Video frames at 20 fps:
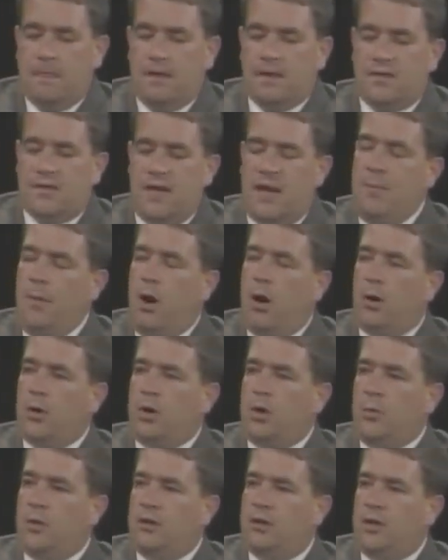the same
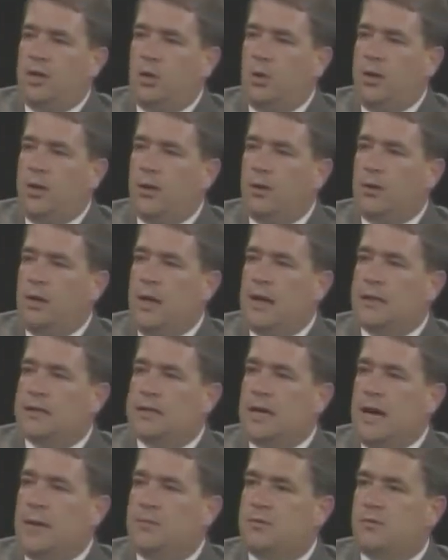argument that you hear a lot of
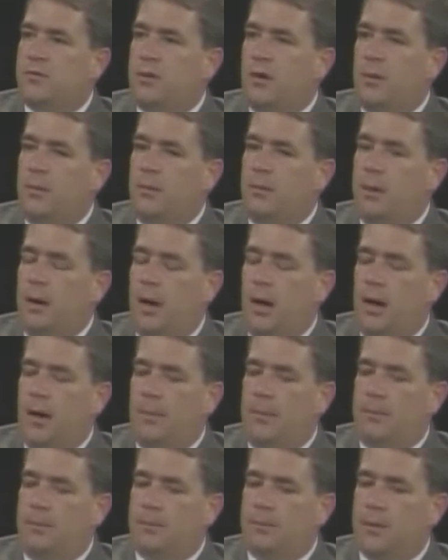times from
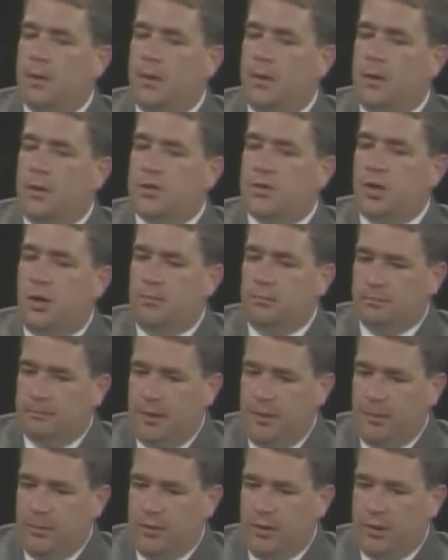some
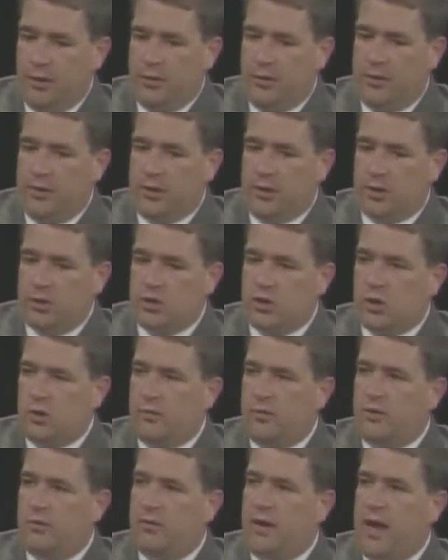people that are in the
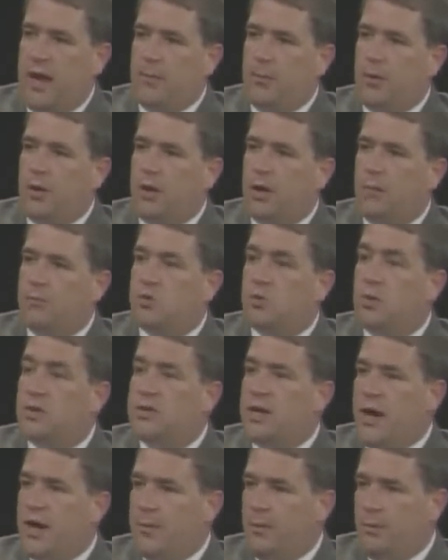conservative camp when it comes to
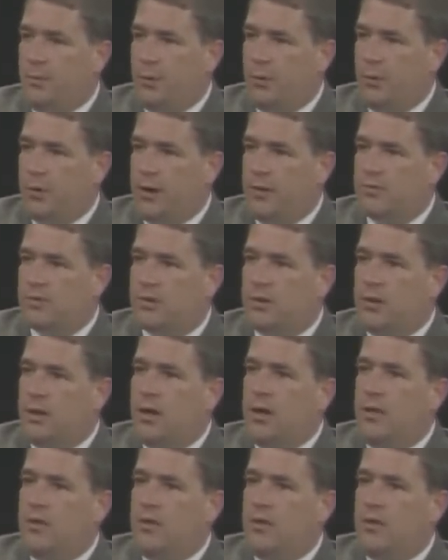entitlement programs,